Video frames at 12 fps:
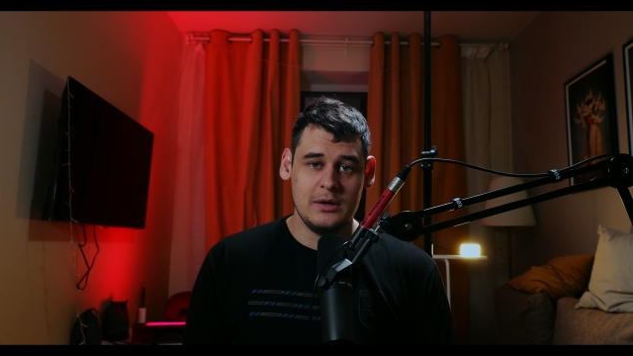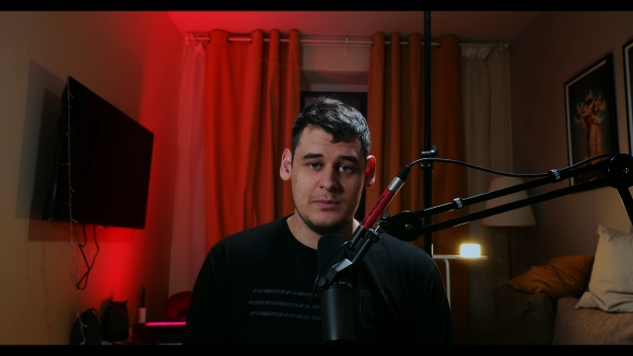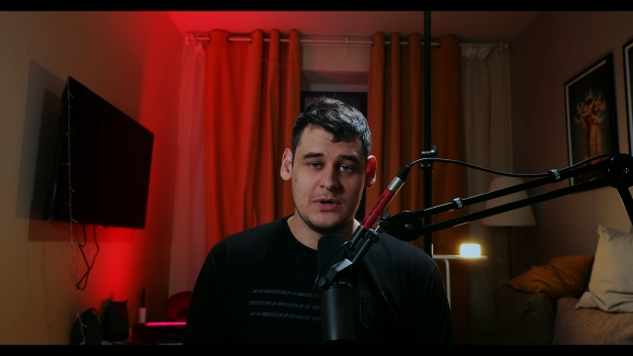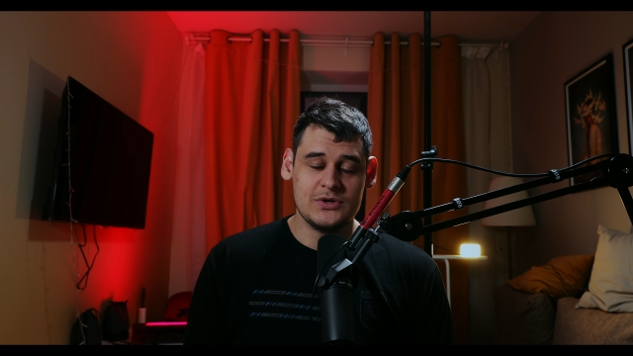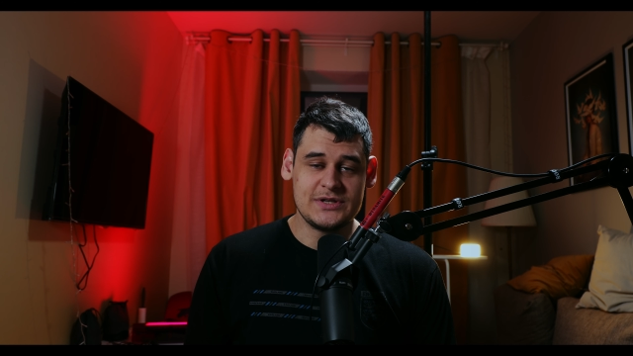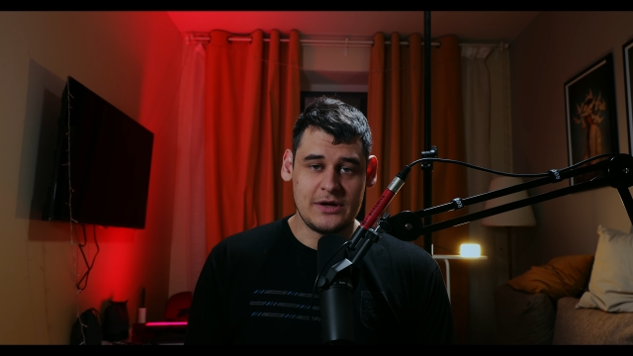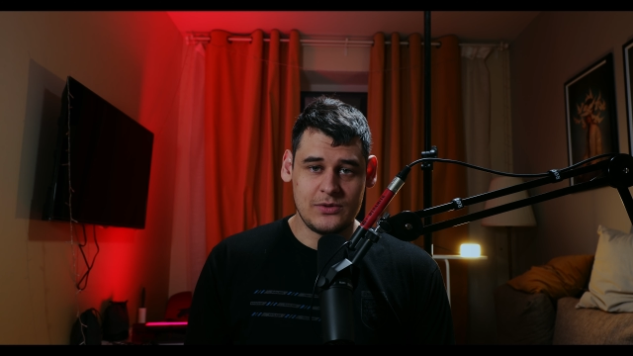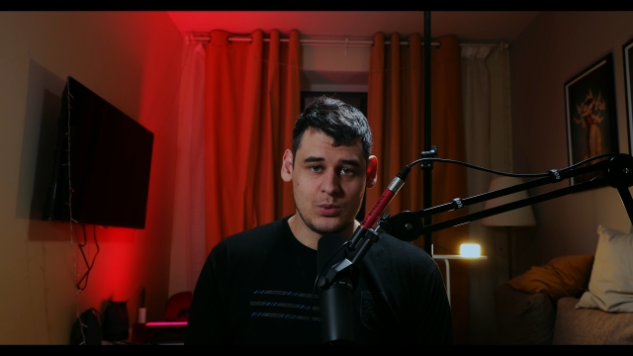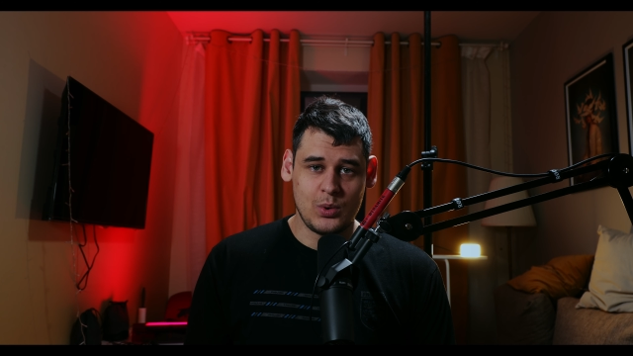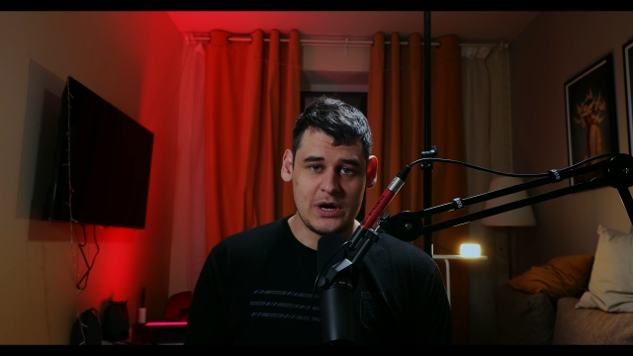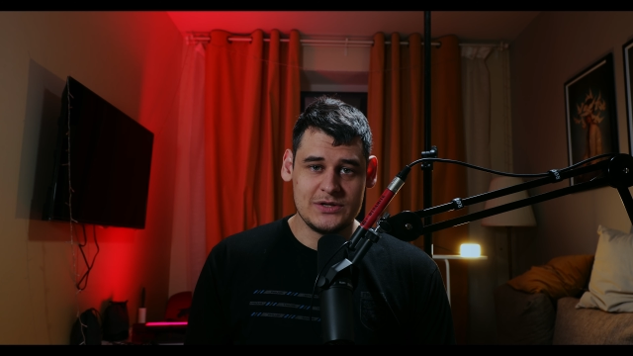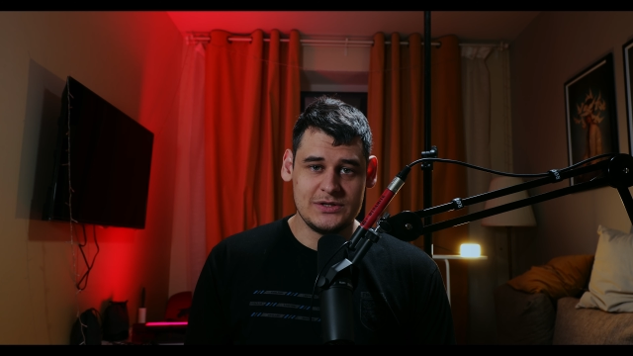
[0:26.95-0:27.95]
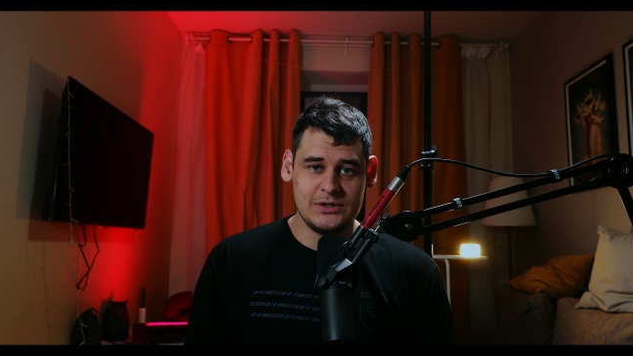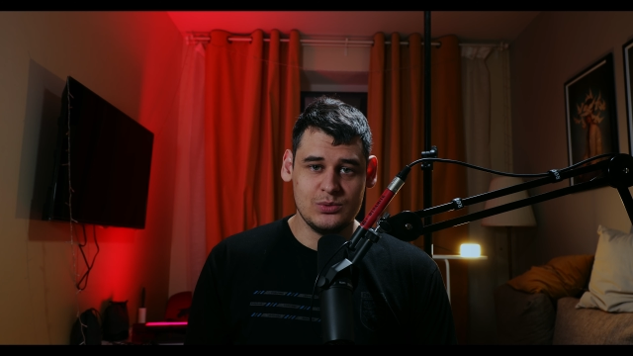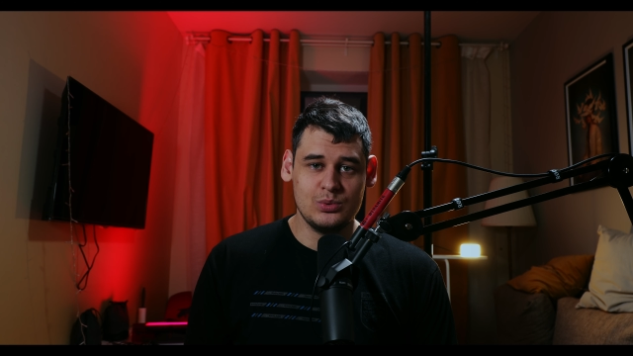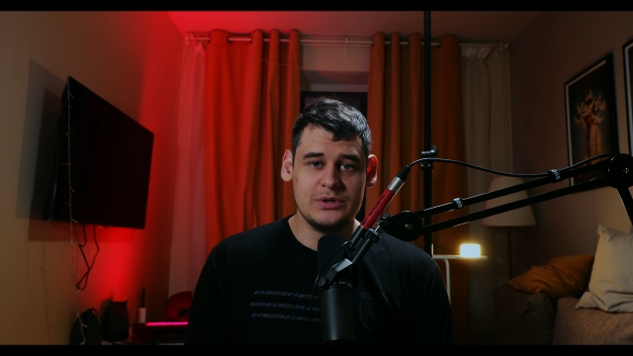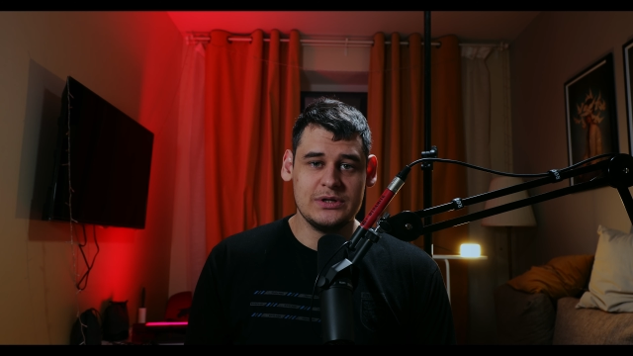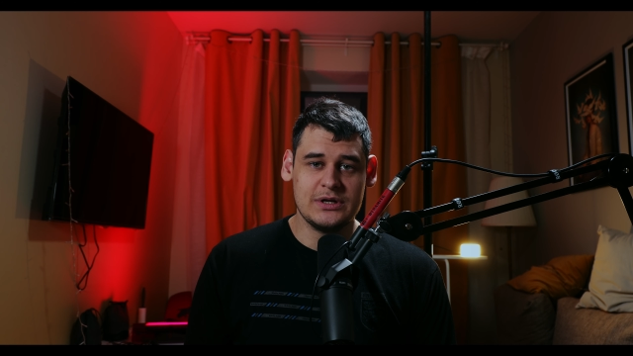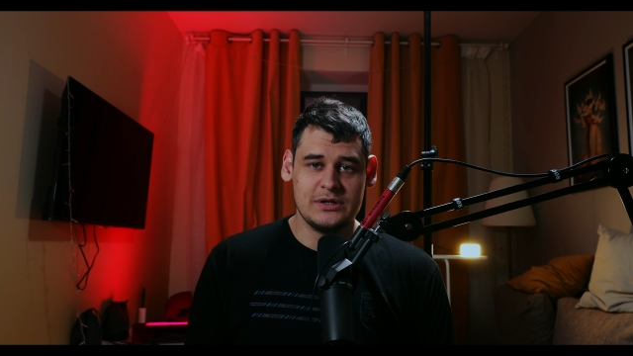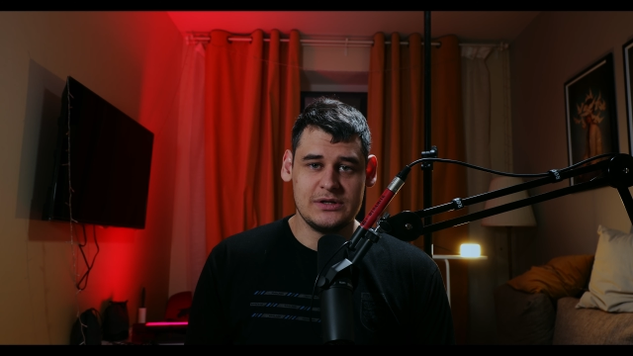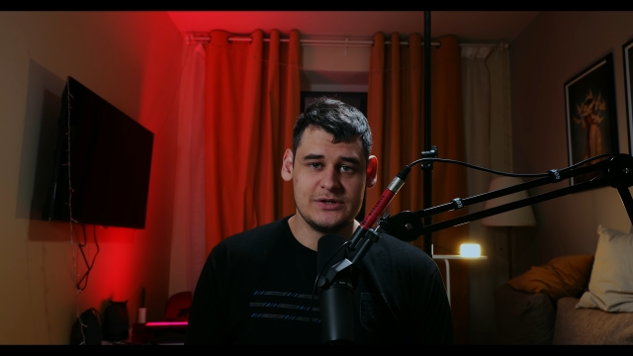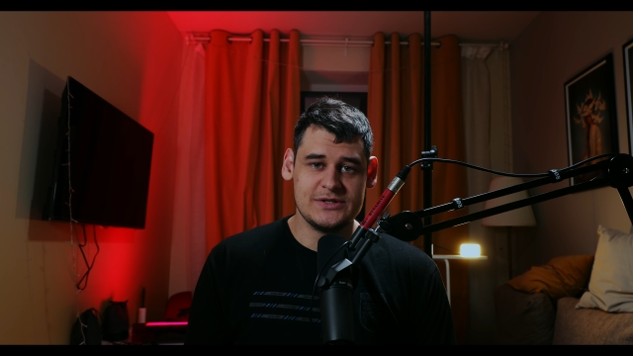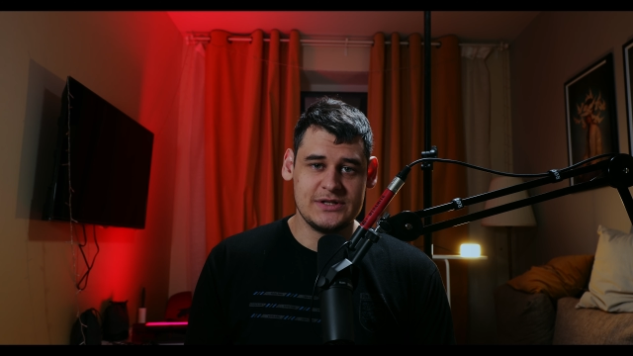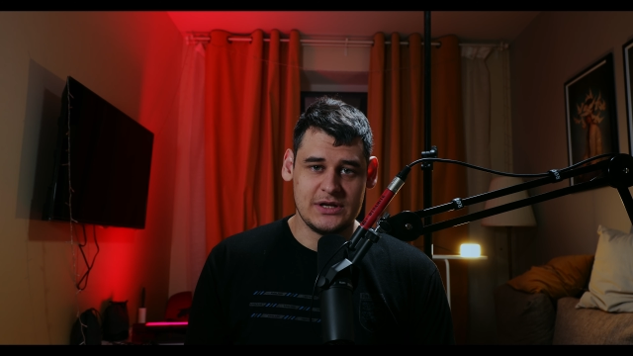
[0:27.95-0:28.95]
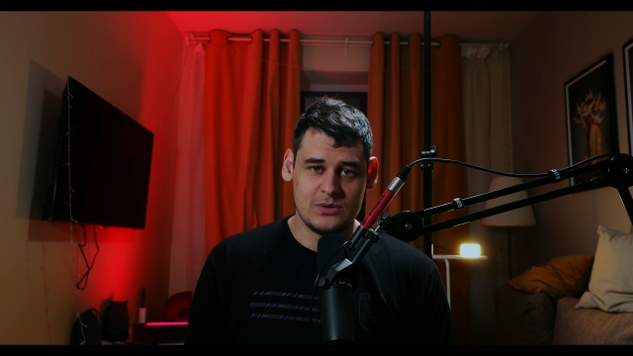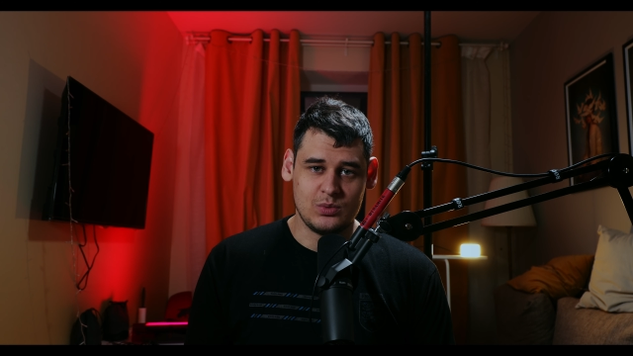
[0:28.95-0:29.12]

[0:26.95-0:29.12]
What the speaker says: because otherwise you wouldn't understand